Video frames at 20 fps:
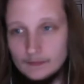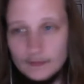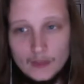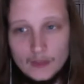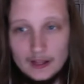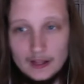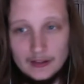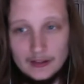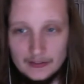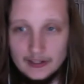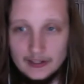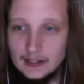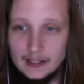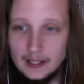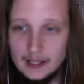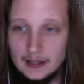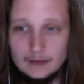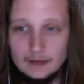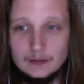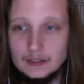this isn't
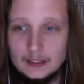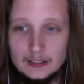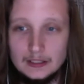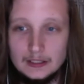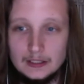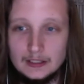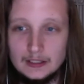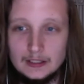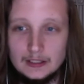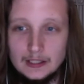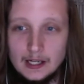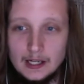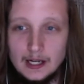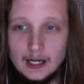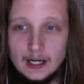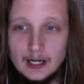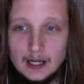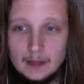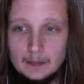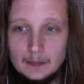it.
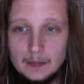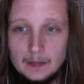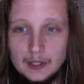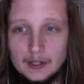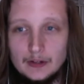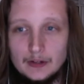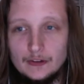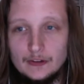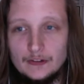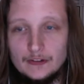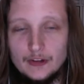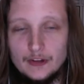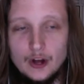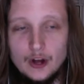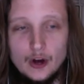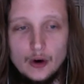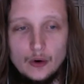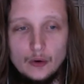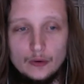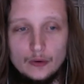
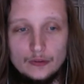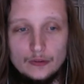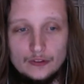So